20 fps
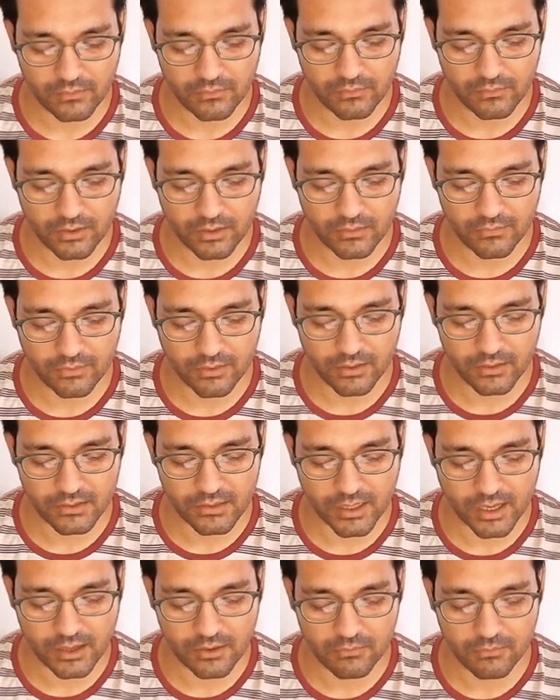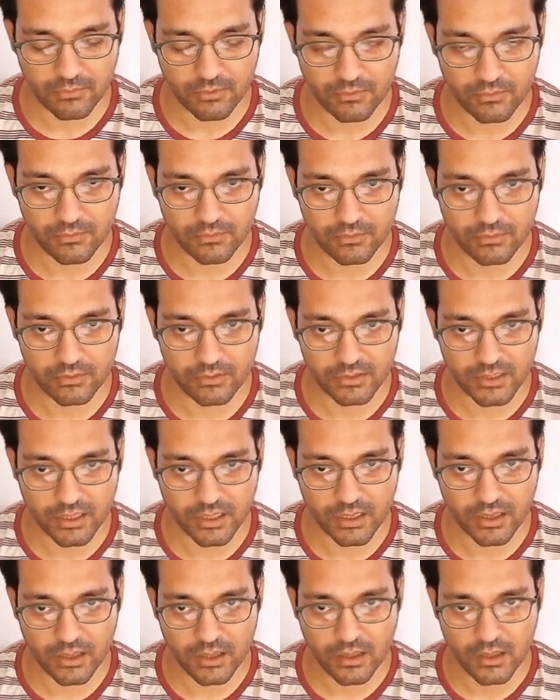One first child would
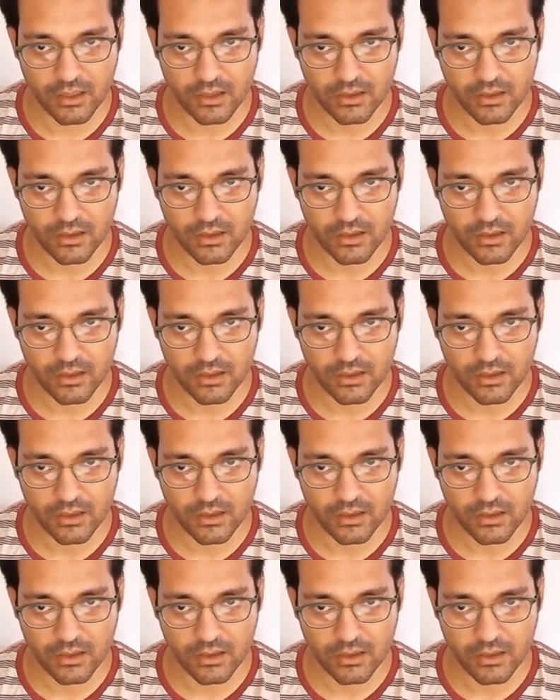say,